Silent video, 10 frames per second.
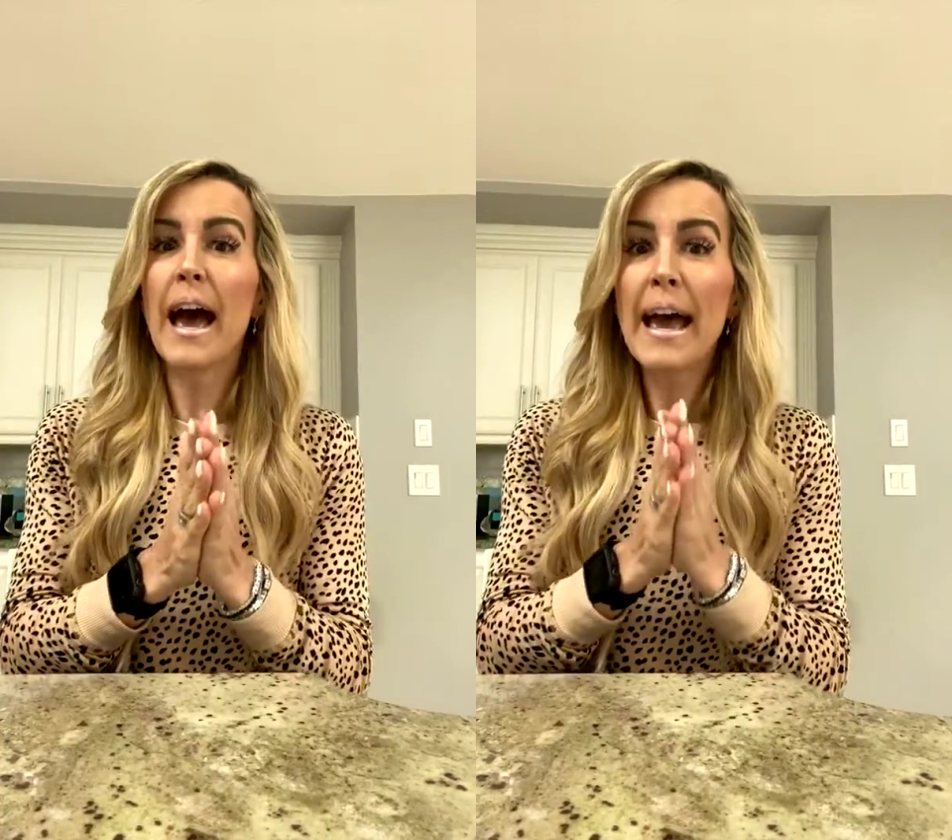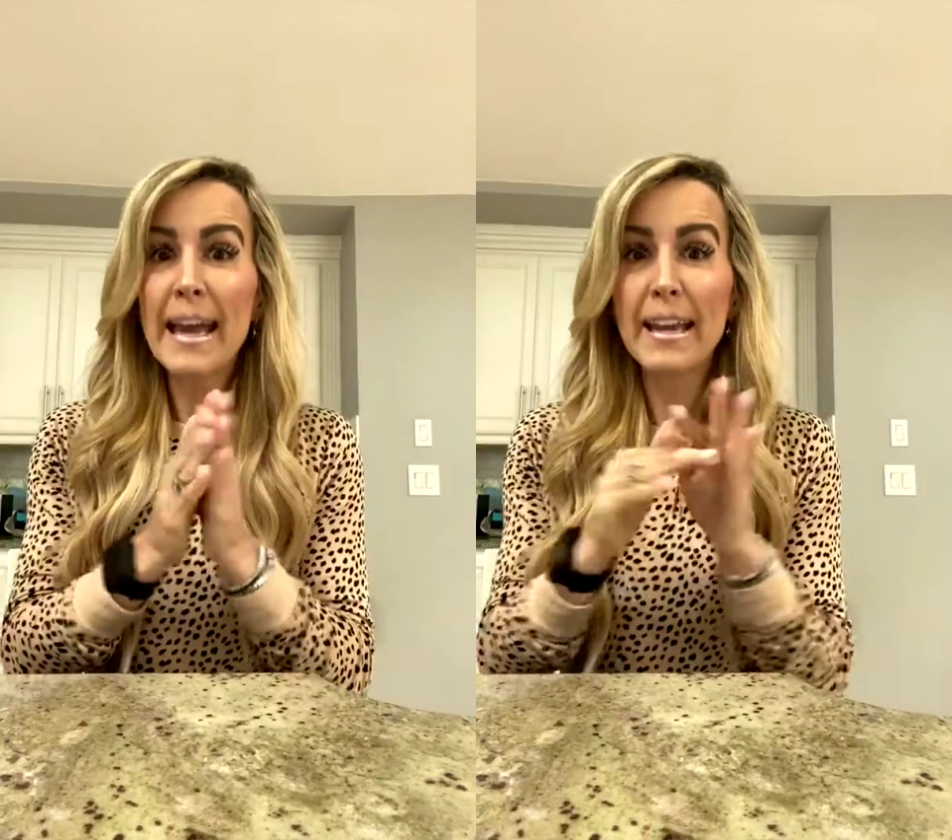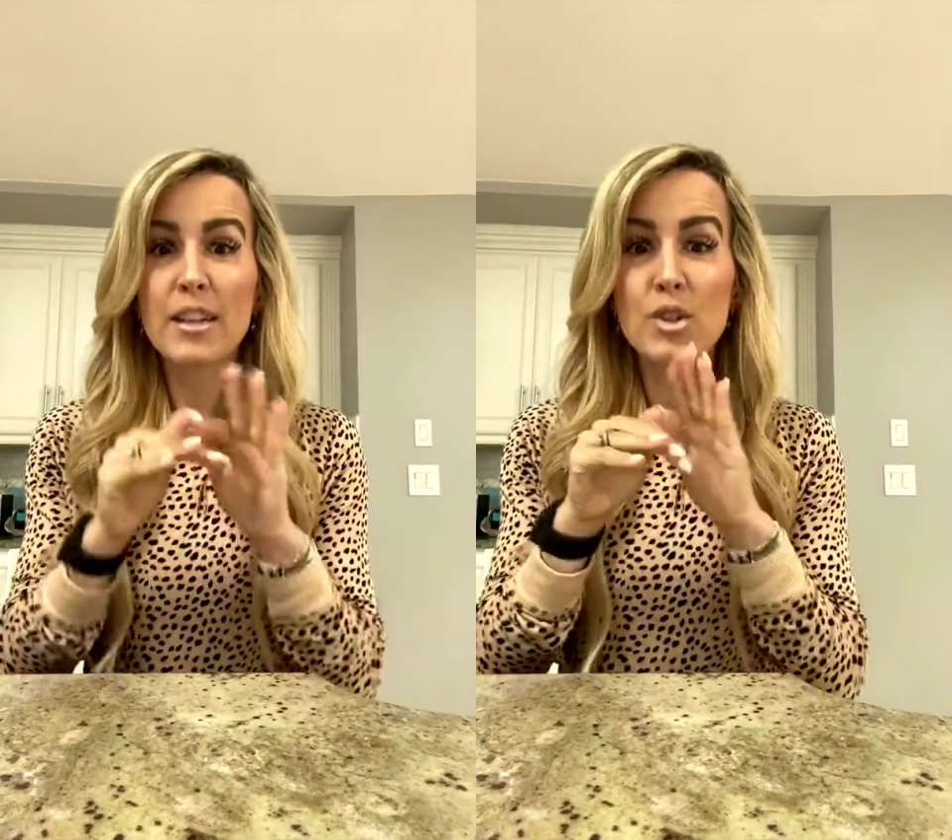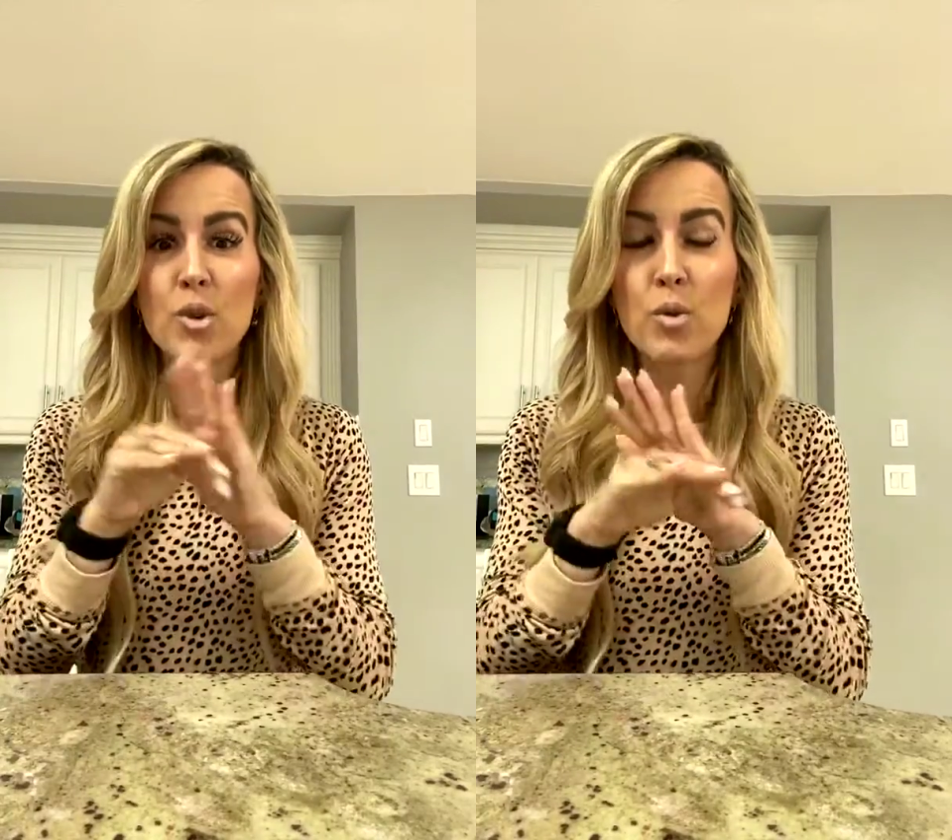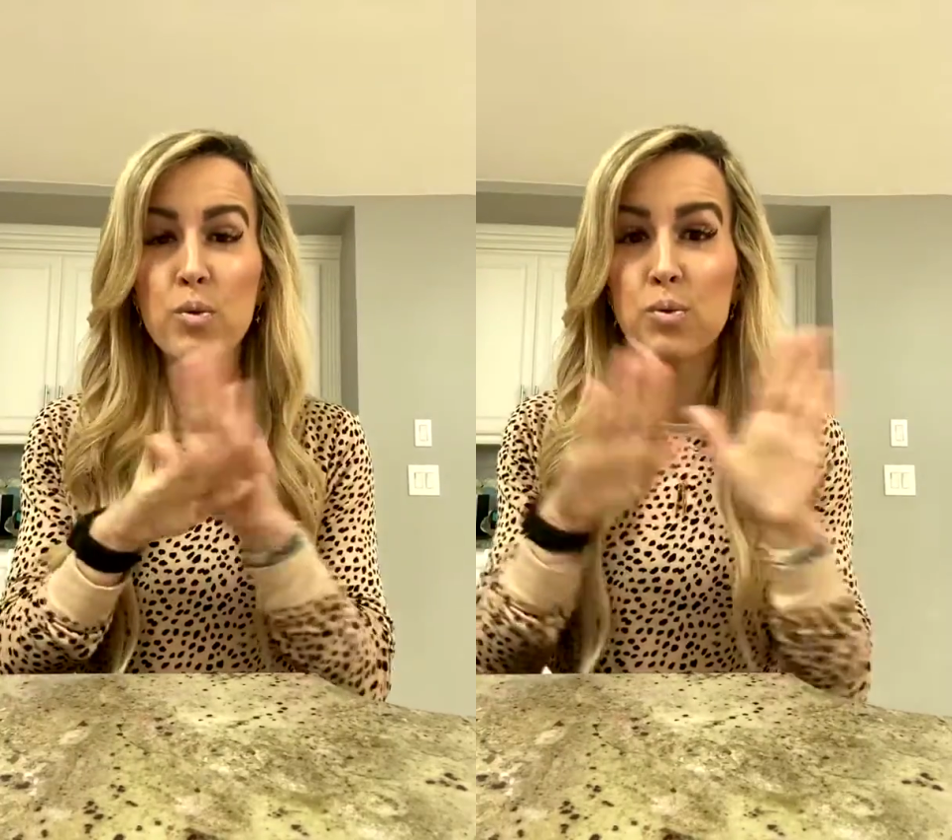It is
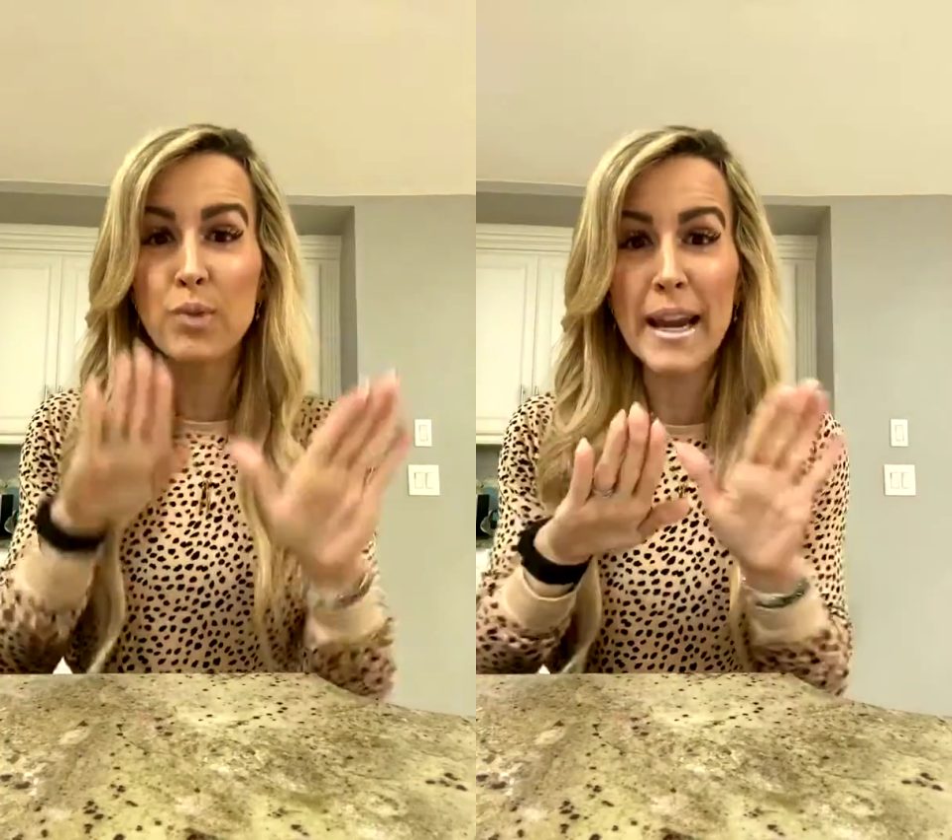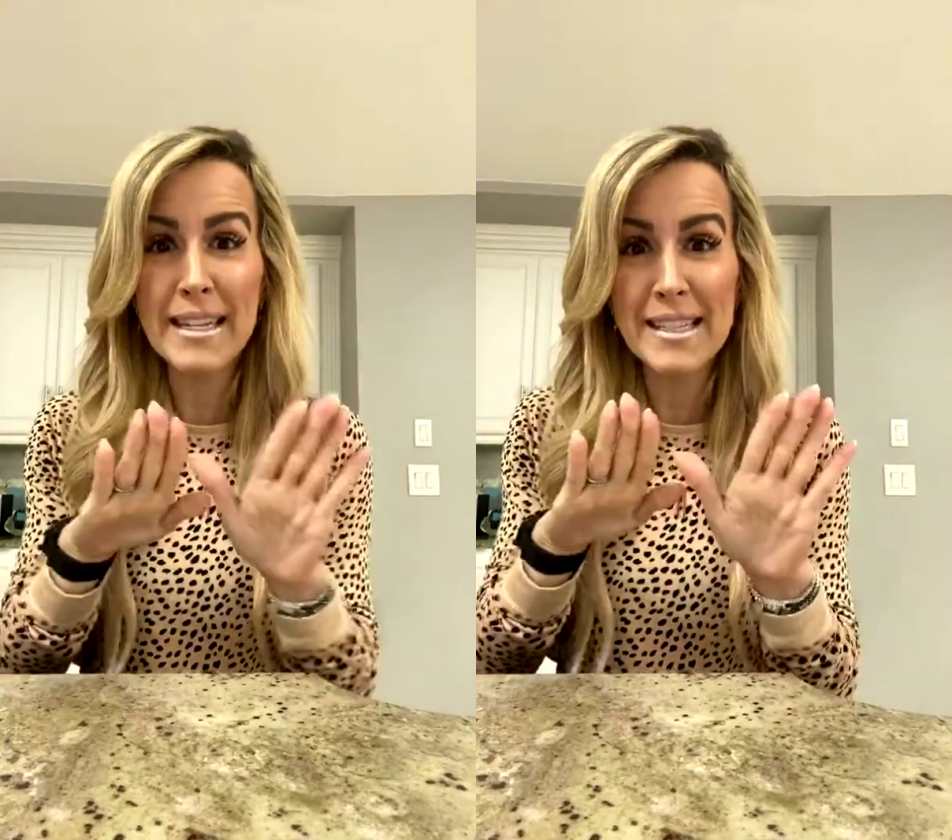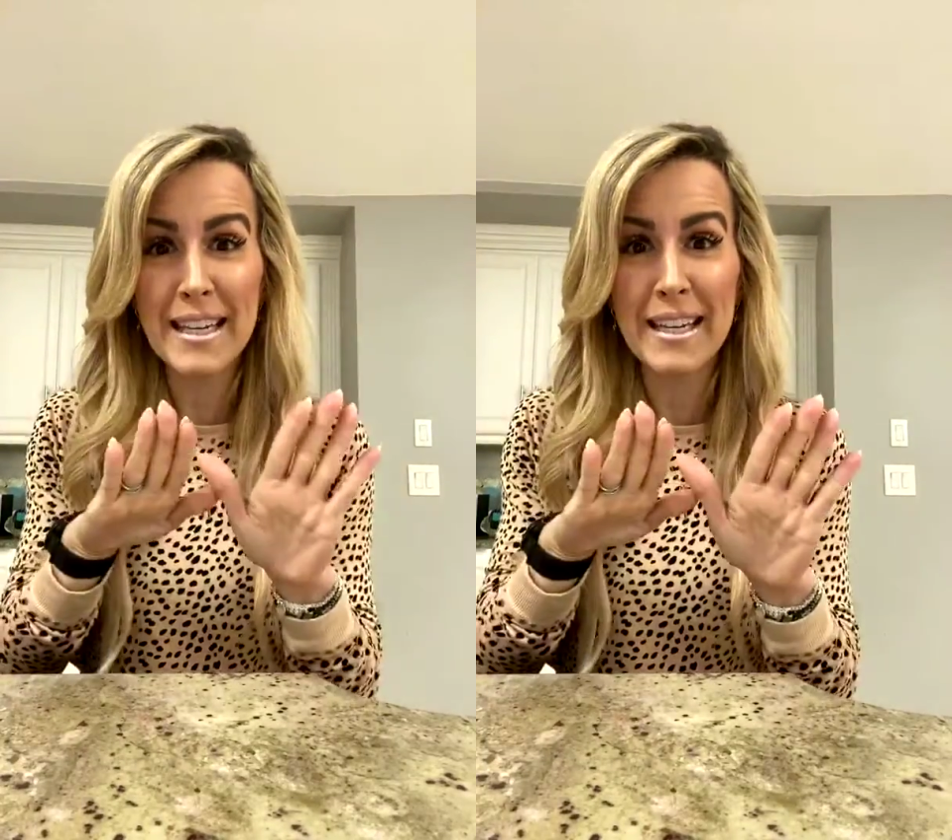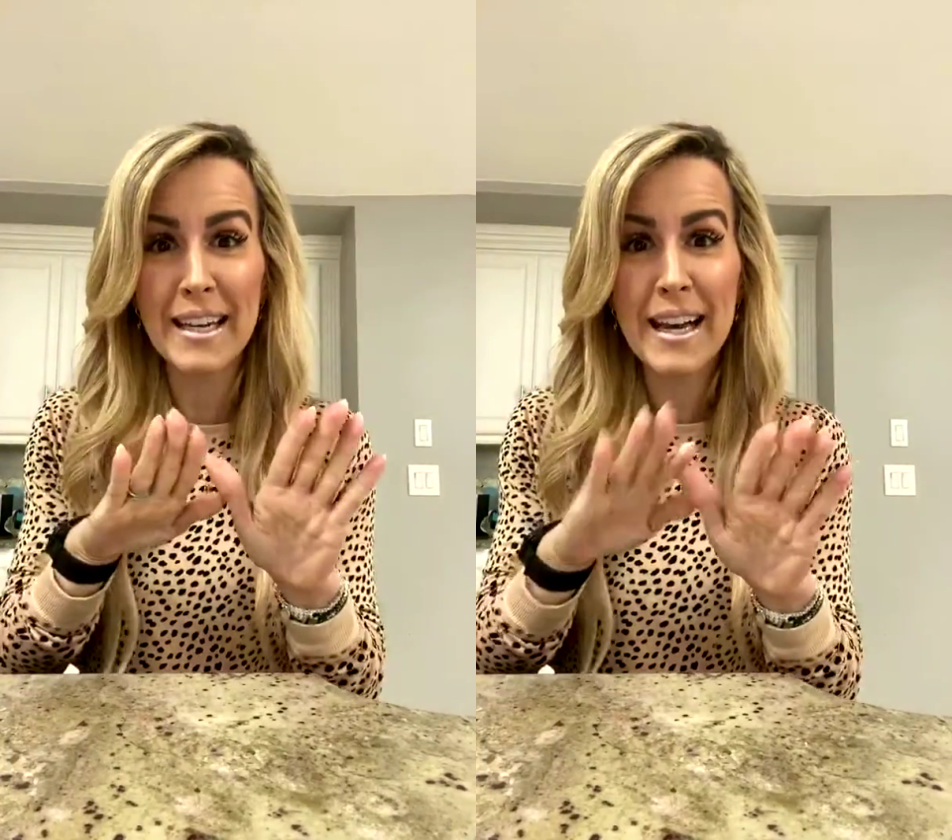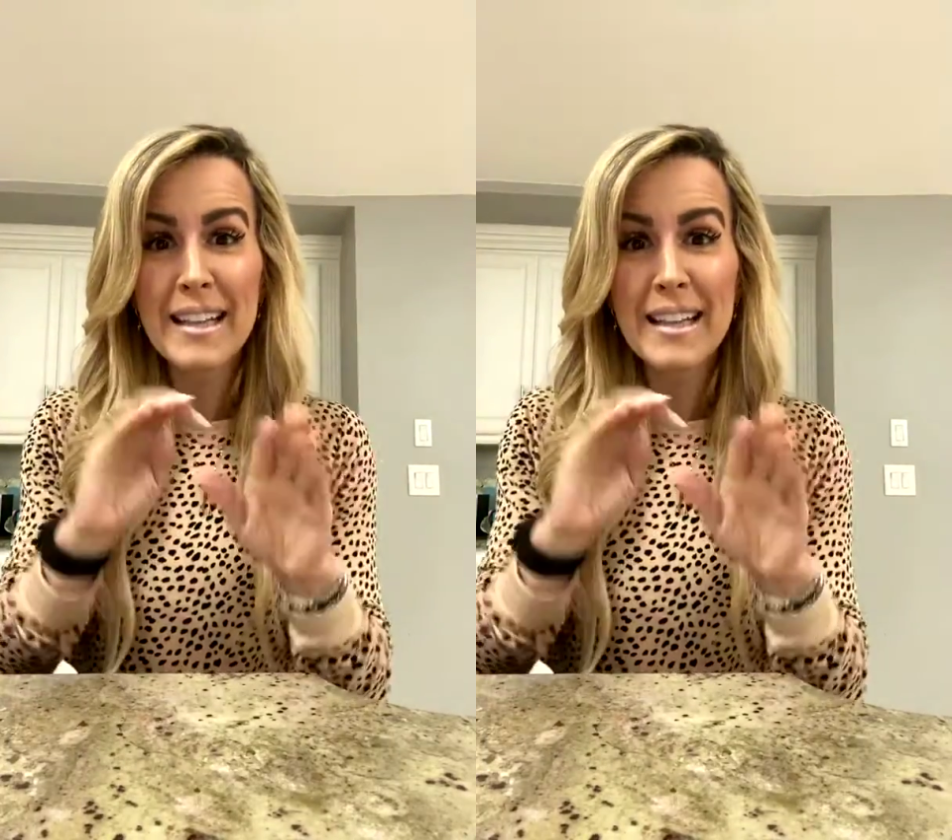crazy.